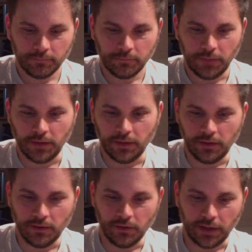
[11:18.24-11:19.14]
and,
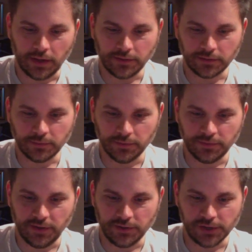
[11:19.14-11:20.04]
and you know, like I talked about the
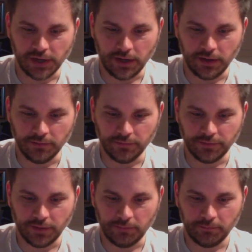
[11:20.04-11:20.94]
satiety of
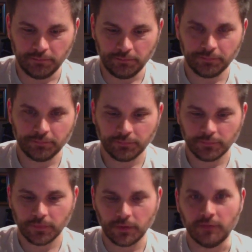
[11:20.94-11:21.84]
um,
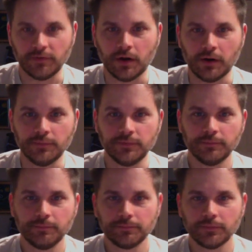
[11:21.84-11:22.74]
of carbs,
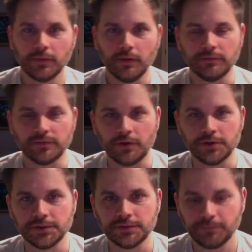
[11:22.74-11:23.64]
of
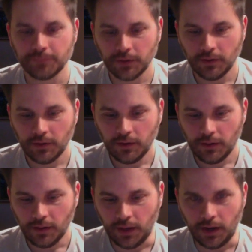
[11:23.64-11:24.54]
starches,
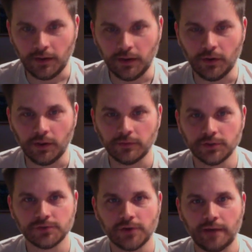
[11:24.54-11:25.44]
and I, you know,
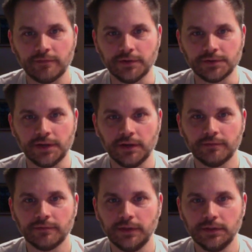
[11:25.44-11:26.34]
just try it for
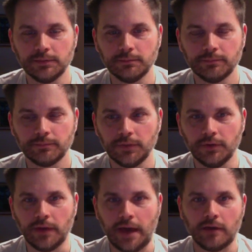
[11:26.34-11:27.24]
yourself. Eat some, you
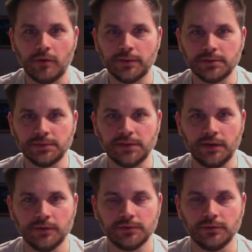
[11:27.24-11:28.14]
know, add a whole bunch of
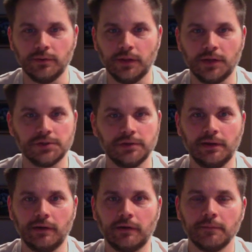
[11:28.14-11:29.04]
potatoes to a lunch or
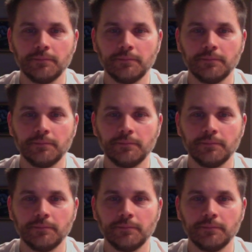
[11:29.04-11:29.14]
dinner,